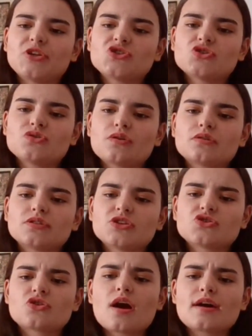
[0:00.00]

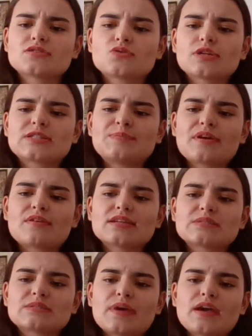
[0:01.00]
Did your high school
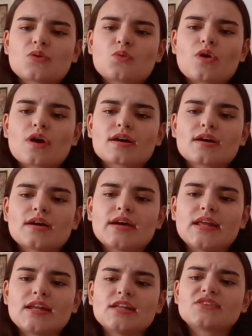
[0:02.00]
experience make
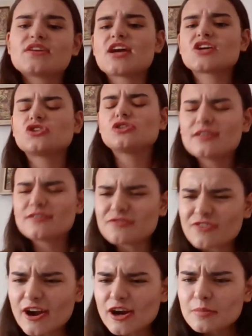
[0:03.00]
work in an international
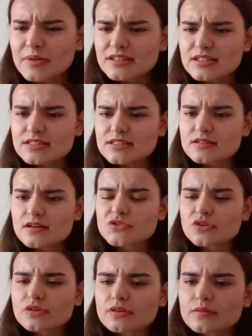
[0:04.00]
environment
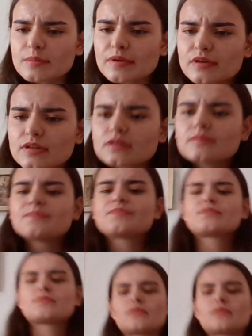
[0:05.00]
easier? I'm sorry about that.